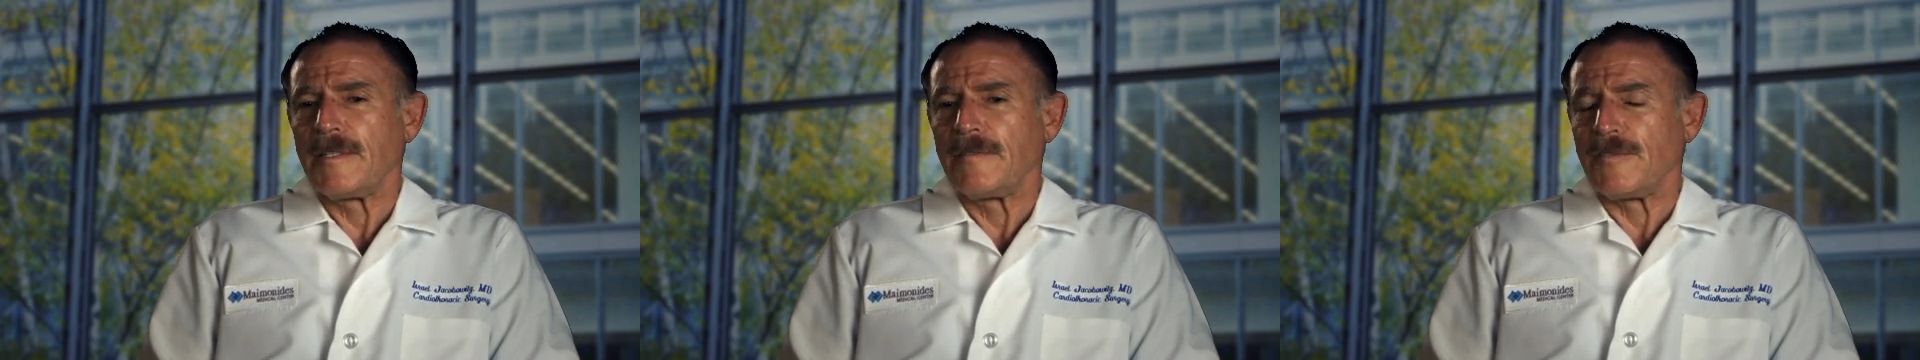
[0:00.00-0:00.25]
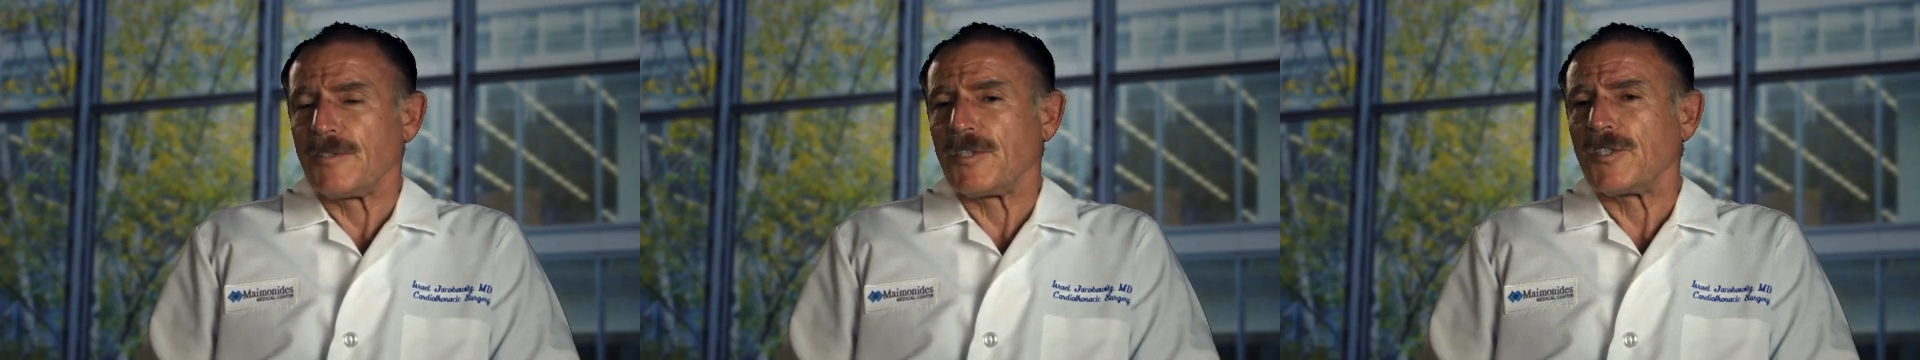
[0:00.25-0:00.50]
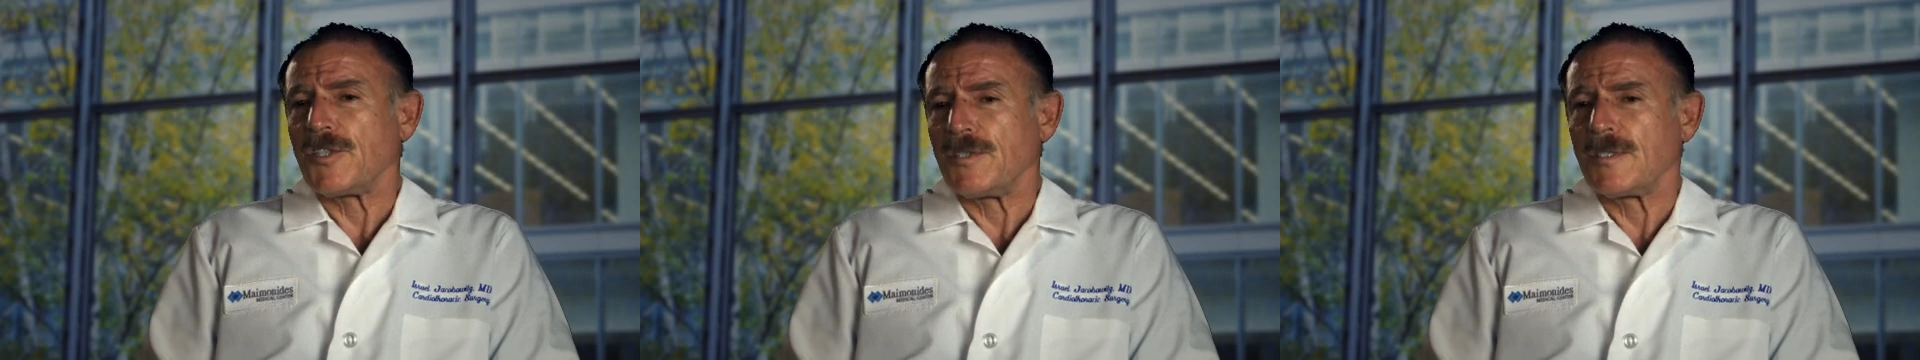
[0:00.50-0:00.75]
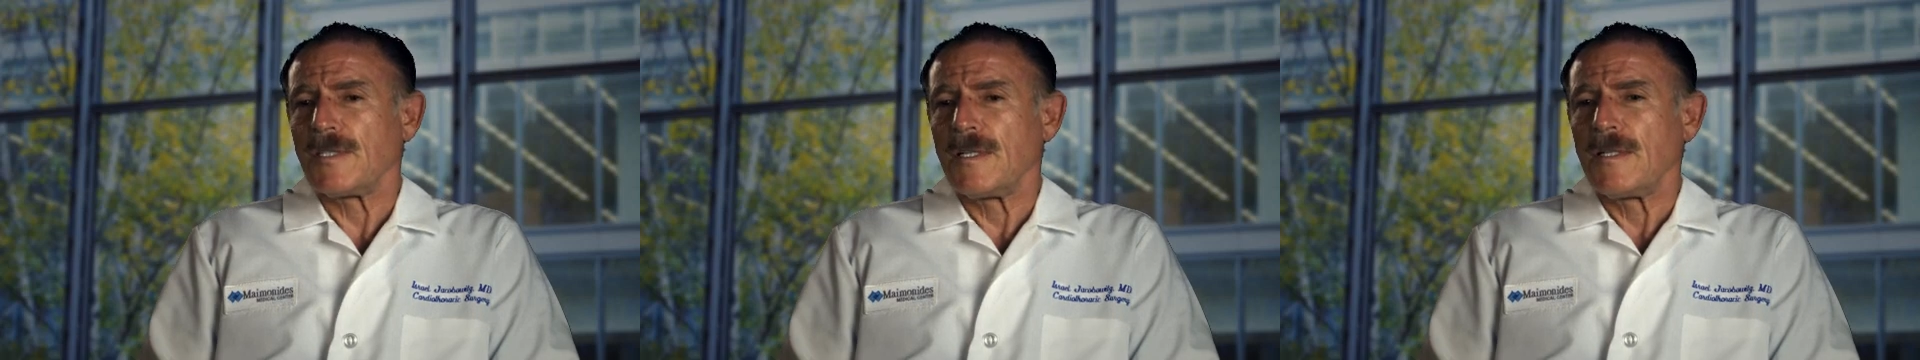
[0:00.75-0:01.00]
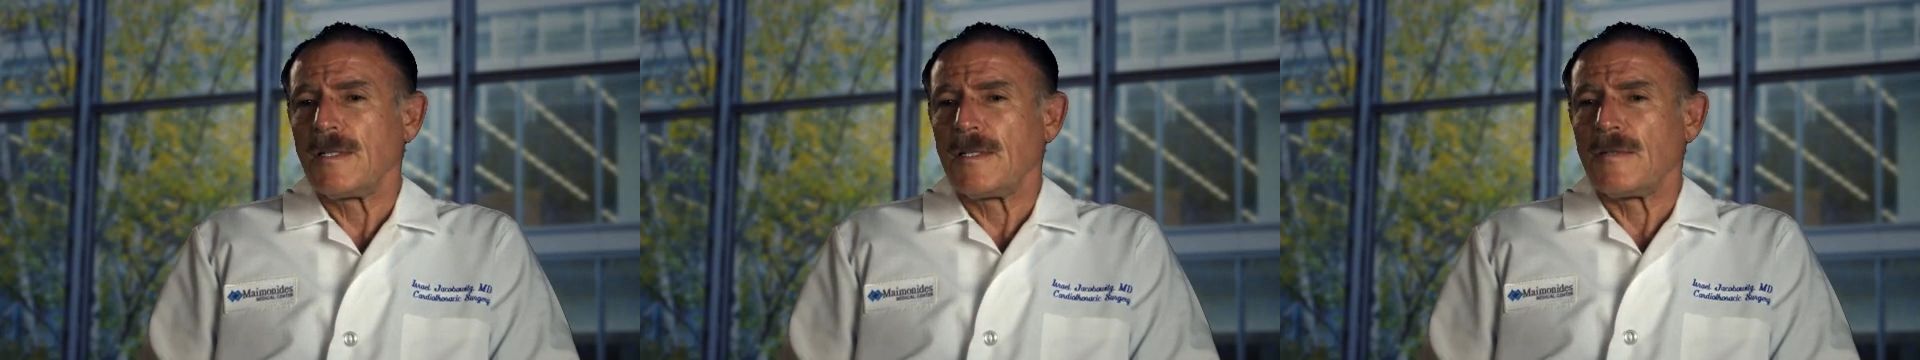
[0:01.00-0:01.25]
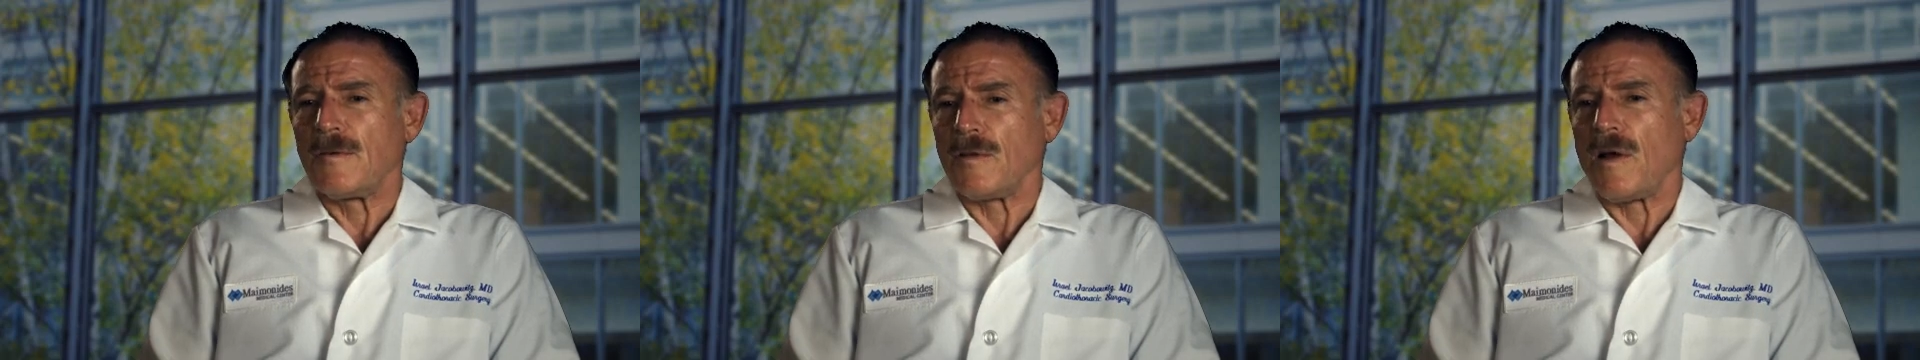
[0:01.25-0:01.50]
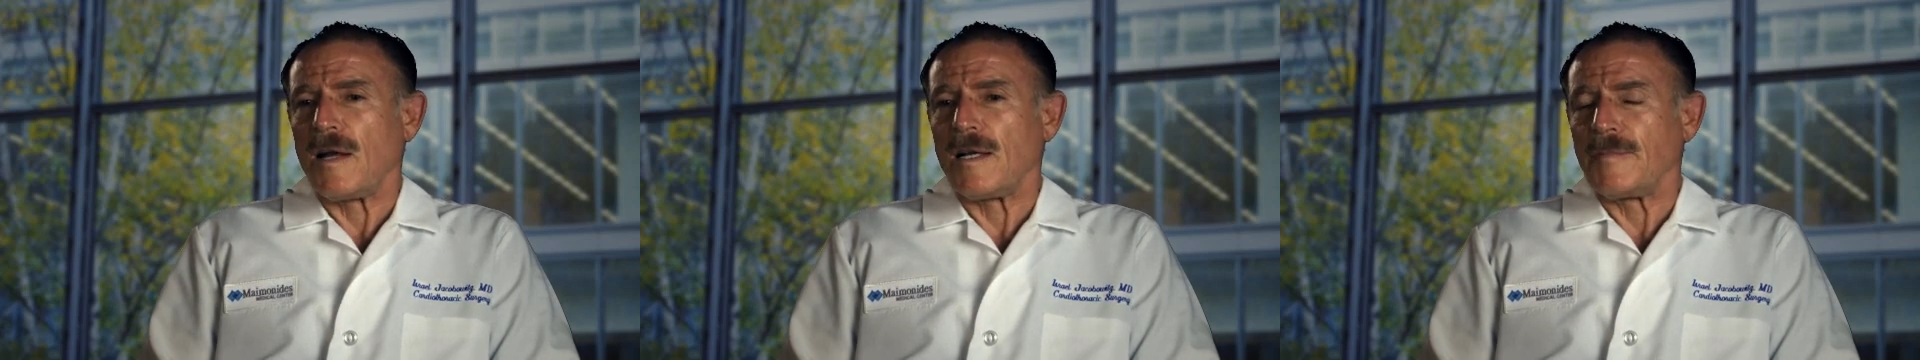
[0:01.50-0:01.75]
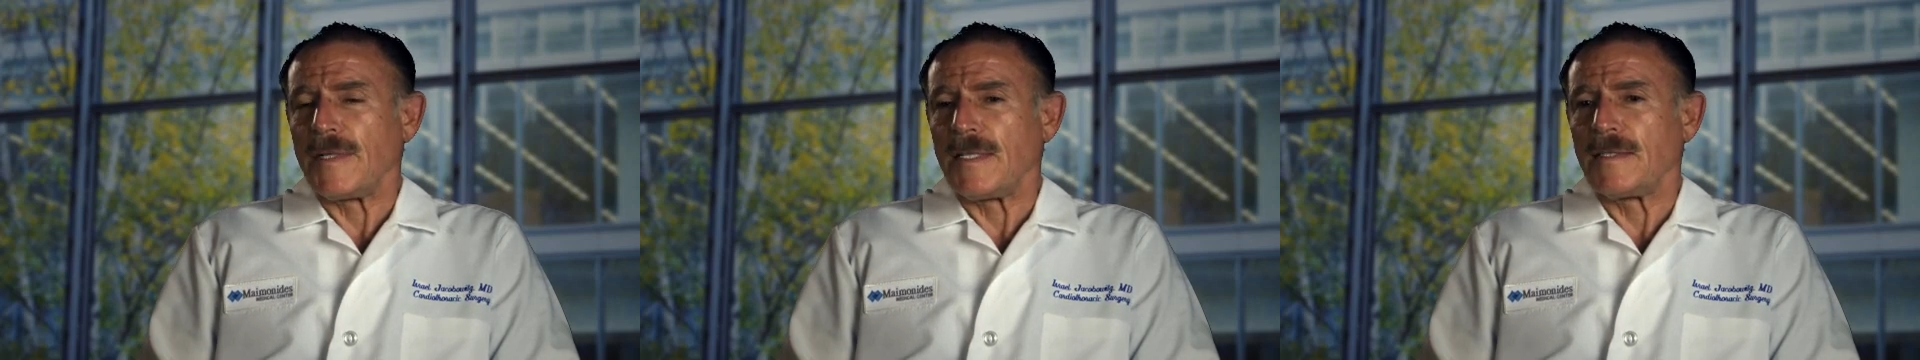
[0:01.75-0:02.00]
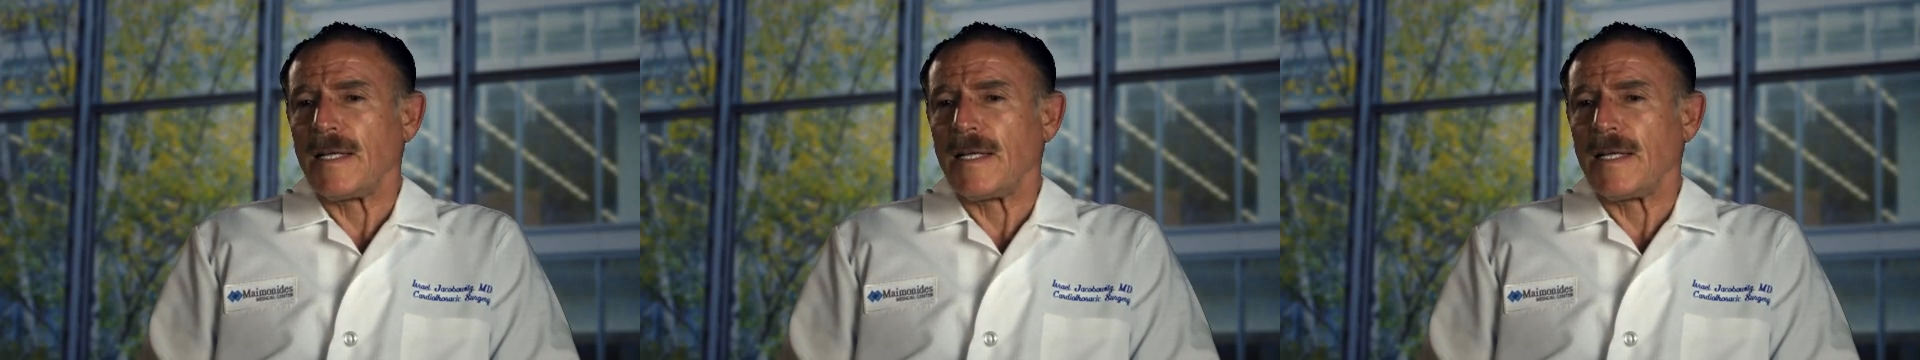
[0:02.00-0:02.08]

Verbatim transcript: physicians rely on me to